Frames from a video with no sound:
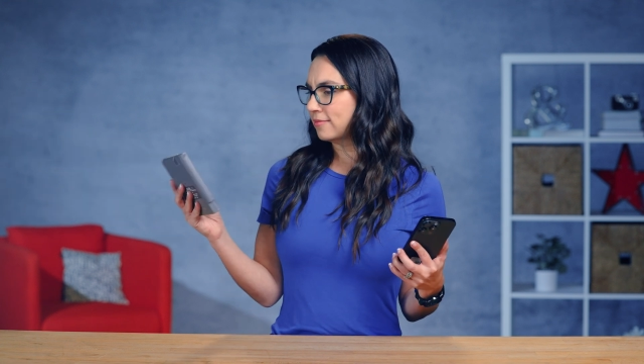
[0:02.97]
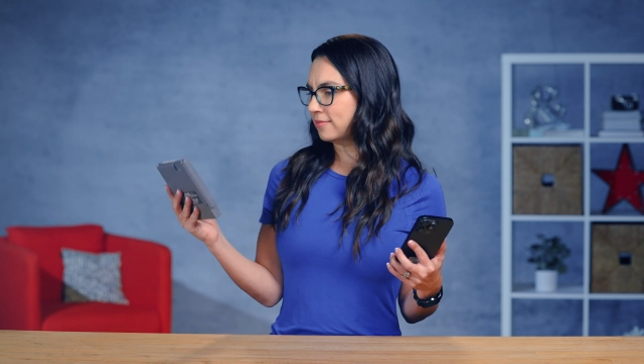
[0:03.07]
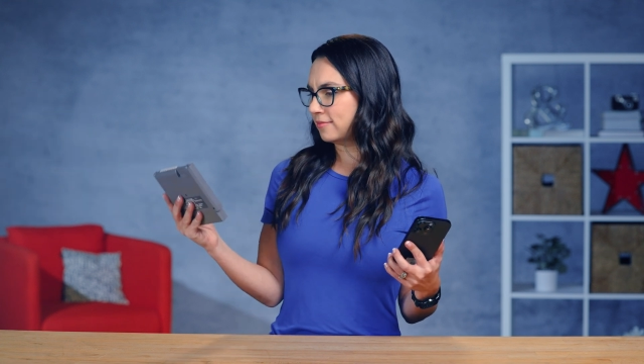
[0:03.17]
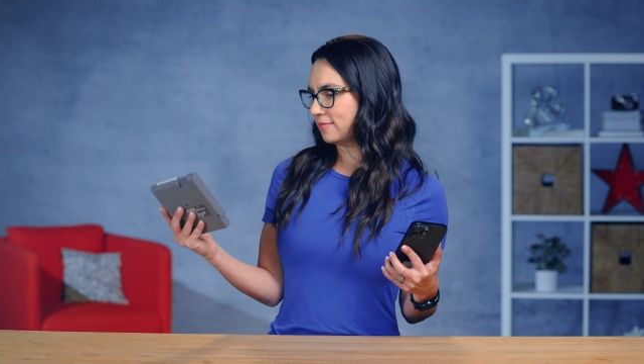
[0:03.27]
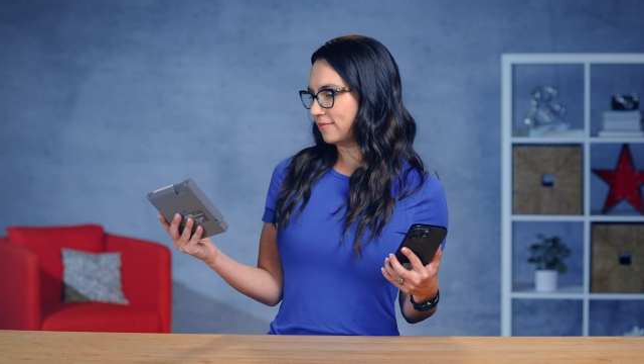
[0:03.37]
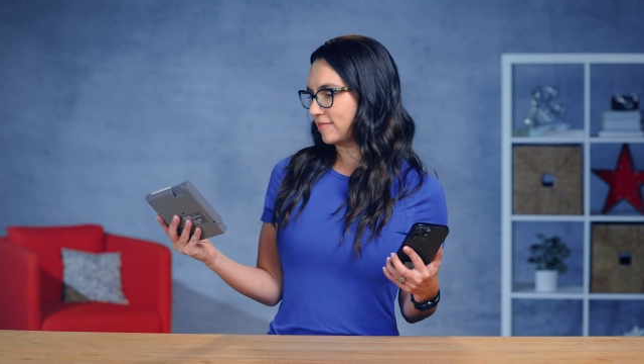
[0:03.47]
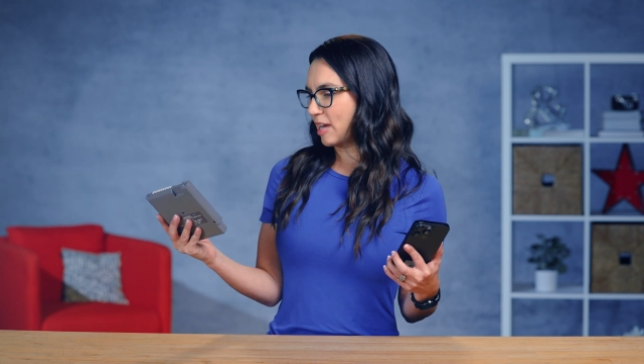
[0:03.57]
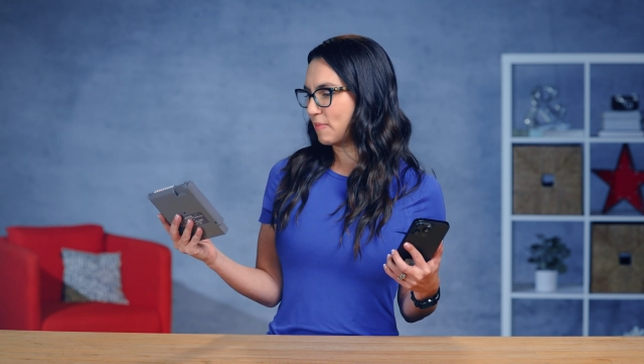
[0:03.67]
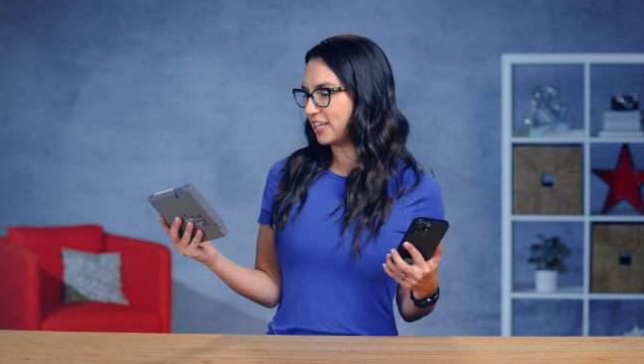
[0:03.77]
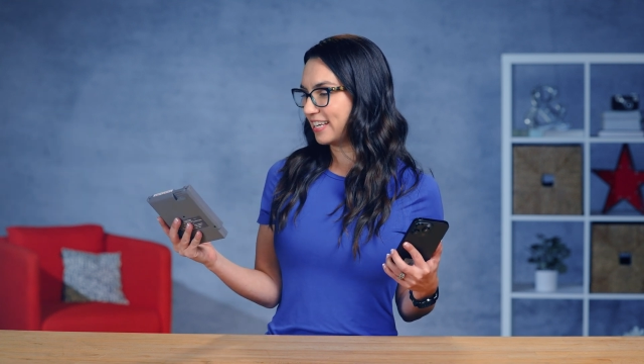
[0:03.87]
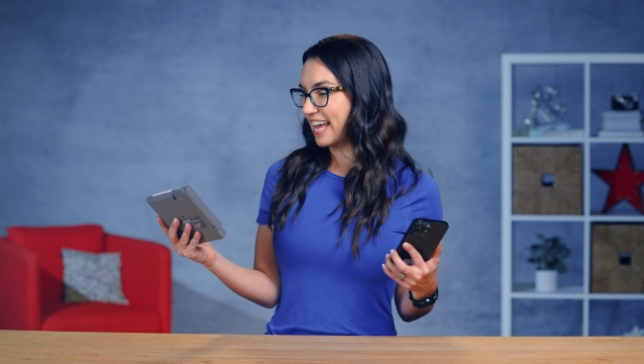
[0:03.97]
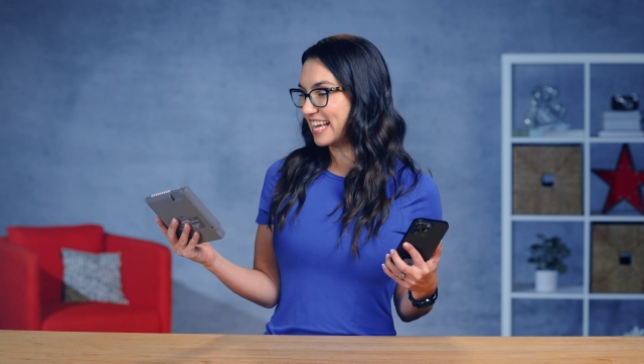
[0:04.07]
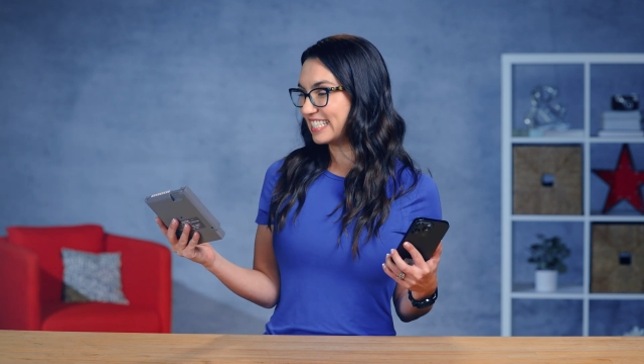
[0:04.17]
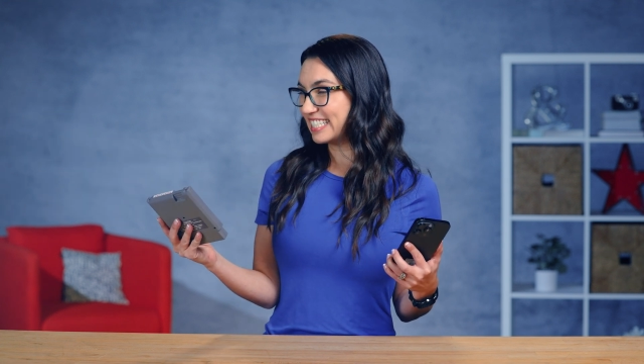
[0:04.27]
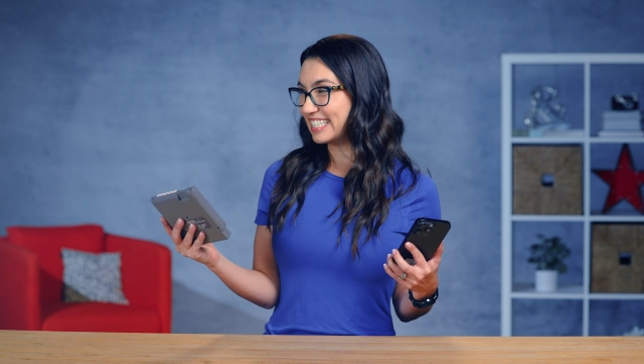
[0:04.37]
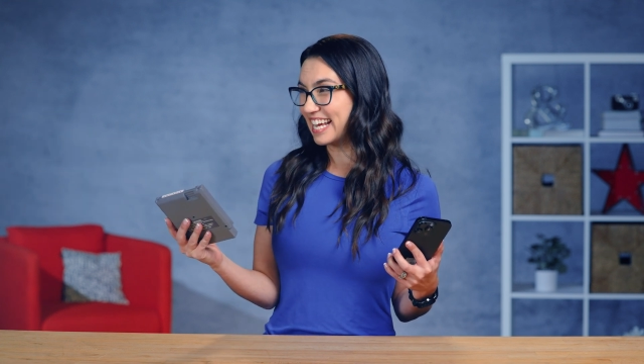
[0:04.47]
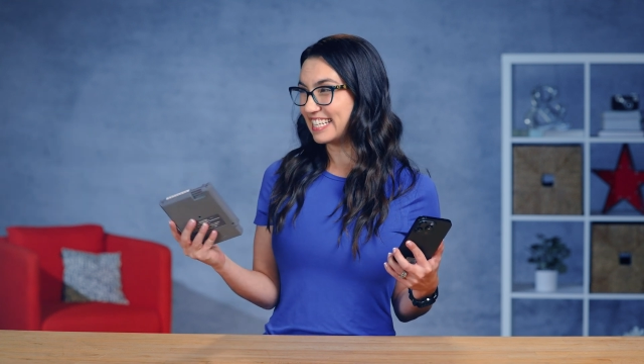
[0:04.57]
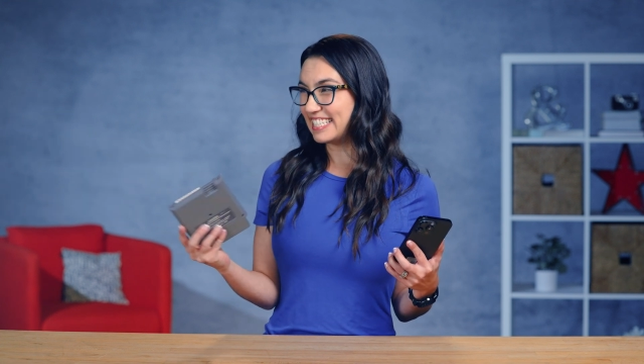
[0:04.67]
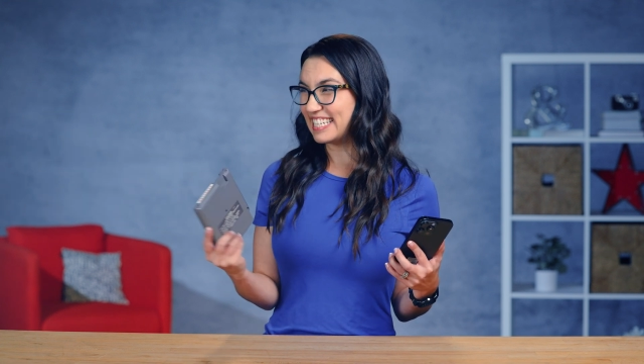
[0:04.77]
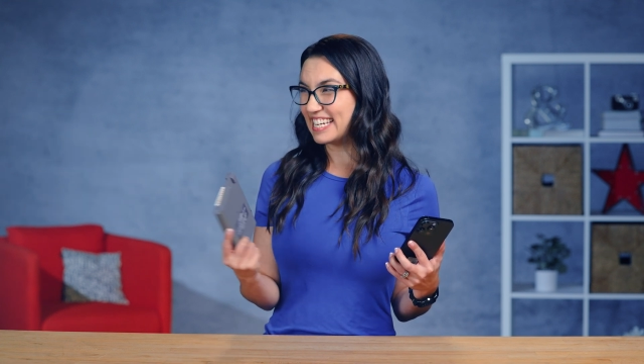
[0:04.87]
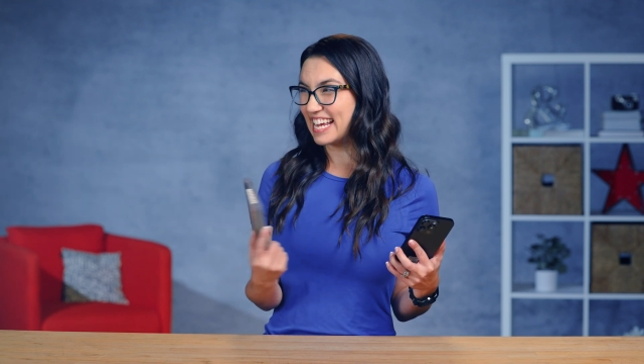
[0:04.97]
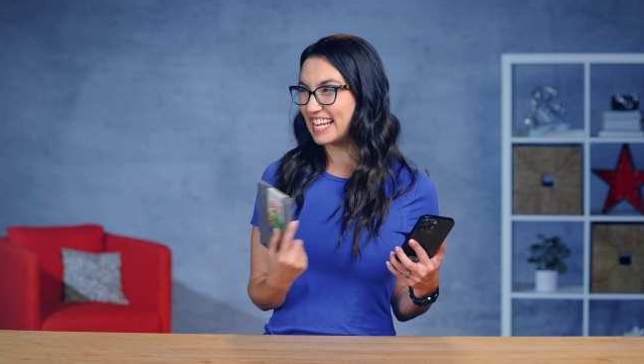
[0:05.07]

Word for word: Hmm, I'm gonna guess nineteen